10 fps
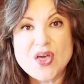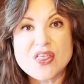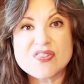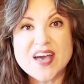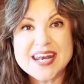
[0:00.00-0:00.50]

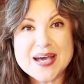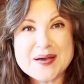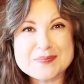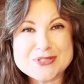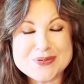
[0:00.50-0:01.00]
Then
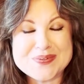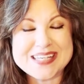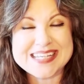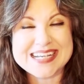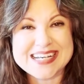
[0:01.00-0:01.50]
I'm
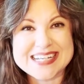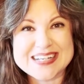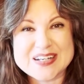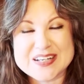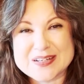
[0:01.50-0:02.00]
doing
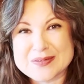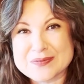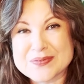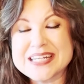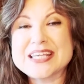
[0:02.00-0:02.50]
a
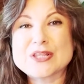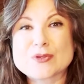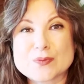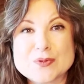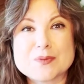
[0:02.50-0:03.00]
reading
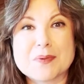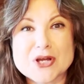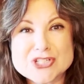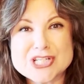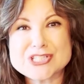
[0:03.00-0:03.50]
through the
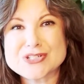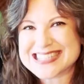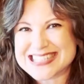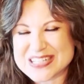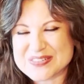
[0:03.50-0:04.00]
Barchester
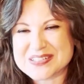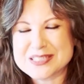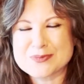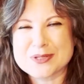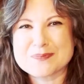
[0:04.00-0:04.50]

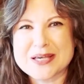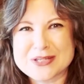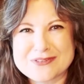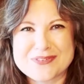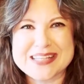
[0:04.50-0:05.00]
series with my
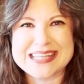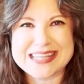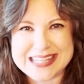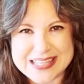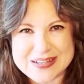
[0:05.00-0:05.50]
good
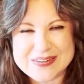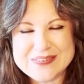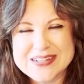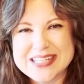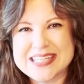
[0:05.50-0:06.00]
friend
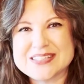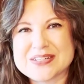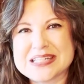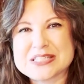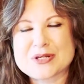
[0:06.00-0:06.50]
Leo. He's
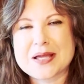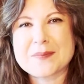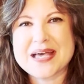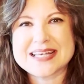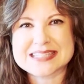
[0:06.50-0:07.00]
on
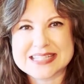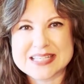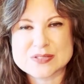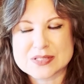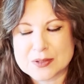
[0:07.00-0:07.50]
Instagram as
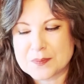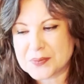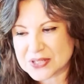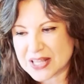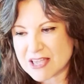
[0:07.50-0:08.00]
Leo's Little
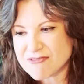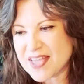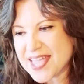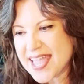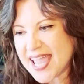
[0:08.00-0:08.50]
Book Life.
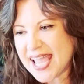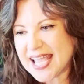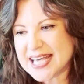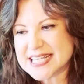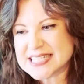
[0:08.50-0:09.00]

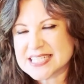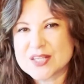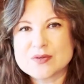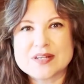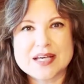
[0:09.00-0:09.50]
And
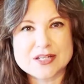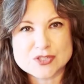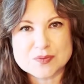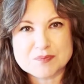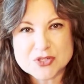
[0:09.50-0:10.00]
he and I
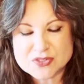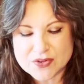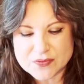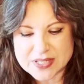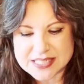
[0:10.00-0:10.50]
do most of
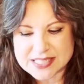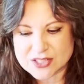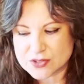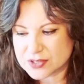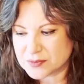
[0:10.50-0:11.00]
our reading
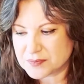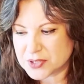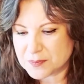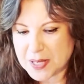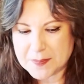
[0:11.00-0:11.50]
together.
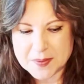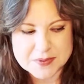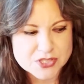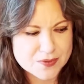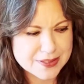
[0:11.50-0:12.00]
He'll pop up
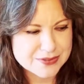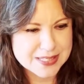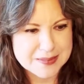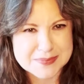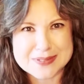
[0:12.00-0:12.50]
in two other
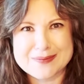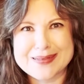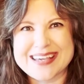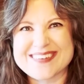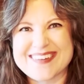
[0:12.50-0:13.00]
times
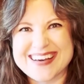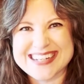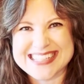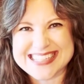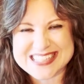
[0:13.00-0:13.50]
later
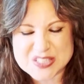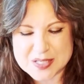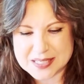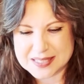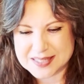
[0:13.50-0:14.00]
on in this
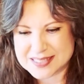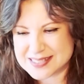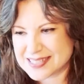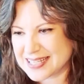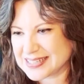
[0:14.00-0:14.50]

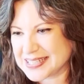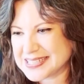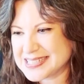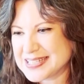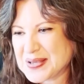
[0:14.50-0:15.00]

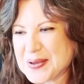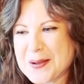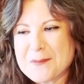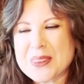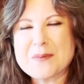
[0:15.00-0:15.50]
list.
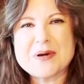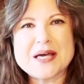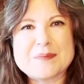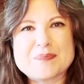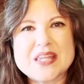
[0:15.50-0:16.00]

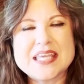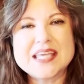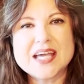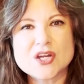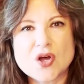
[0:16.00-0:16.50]
But
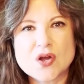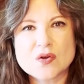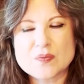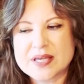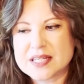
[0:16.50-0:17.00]
he had
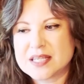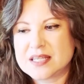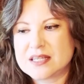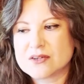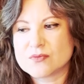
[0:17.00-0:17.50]

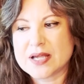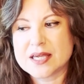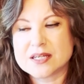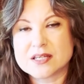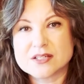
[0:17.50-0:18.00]
already
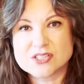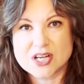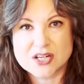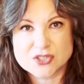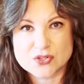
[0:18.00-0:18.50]
read
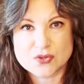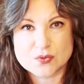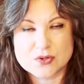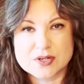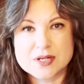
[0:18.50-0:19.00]
Dr.
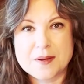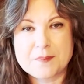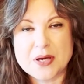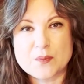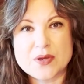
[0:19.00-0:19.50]
Thorne,
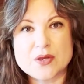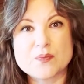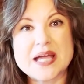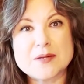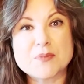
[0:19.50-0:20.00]
but we
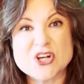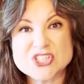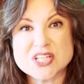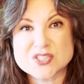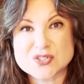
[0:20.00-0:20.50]
read
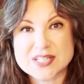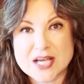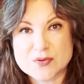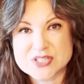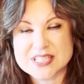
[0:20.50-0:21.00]
Barchester
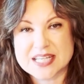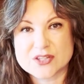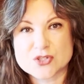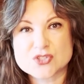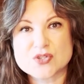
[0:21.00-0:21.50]
Towers
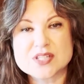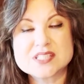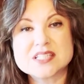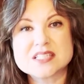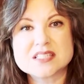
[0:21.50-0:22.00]
together. So
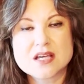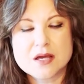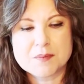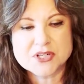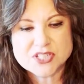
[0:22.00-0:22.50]
this is,
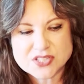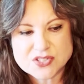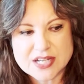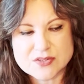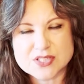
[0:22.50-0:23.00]
Barchester
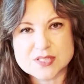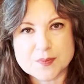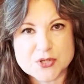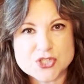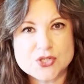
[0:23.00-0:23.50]
Towers is
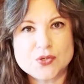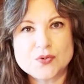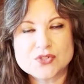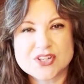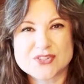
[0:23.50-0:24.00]
number
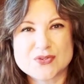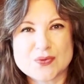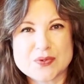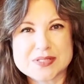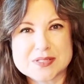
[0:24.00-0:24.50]
2, Dr.
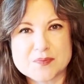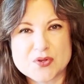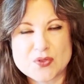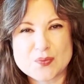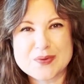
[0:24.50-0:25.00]
Thorne is number
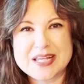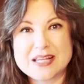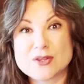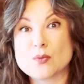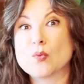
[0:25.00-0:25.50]

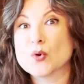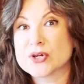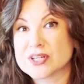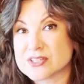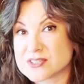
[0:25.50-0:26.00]
3, The
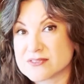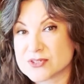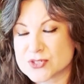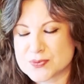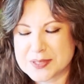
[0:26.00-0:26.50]
Warden is the
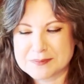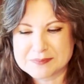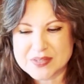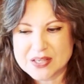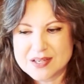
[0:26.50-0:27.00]
first one.
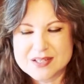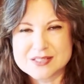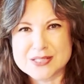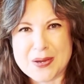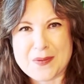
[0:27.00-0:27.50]

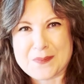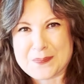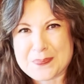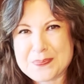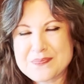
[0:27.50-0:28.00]
So
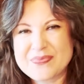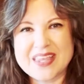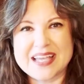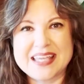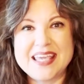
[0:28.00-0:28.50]

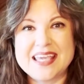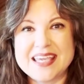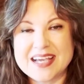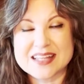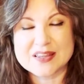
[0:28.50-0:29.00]

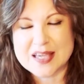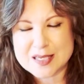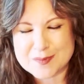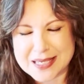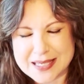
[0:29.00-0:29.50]
he,
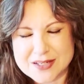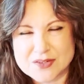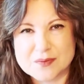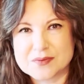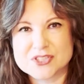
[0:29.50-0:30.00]
unlike me,
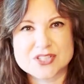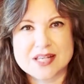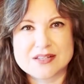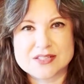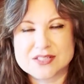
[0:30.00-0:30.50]
just
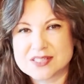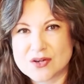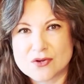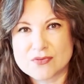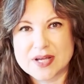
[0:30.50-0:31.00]
kind of
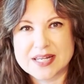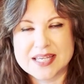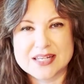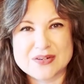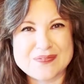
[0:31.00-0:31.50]
dove right
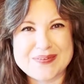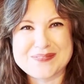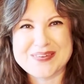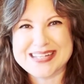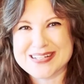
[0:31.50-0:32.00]
in and
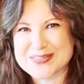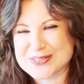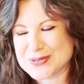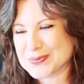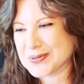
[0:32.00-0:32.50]
read
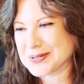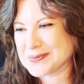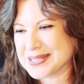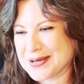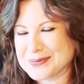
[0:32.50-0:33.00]
Dr. Thorne
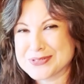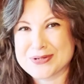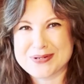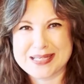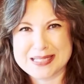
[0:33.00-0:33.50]
without
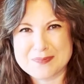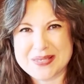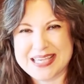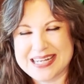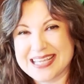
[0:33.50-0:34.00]
starting at the
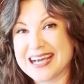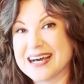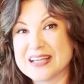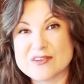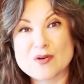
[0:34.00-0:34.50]
beginning.
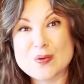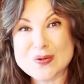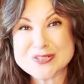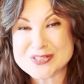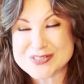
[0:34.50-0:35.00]
I, of
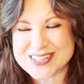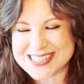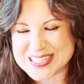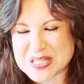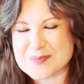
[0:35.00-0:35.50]
course,
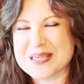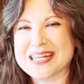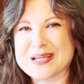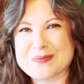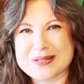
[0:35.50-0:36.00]
started at the
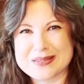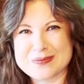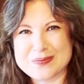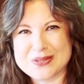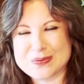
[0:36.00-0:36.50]
beginning with
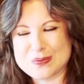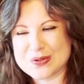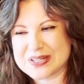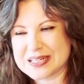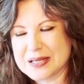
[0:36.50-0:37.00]
The
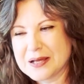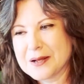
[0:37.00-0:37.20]
Warden.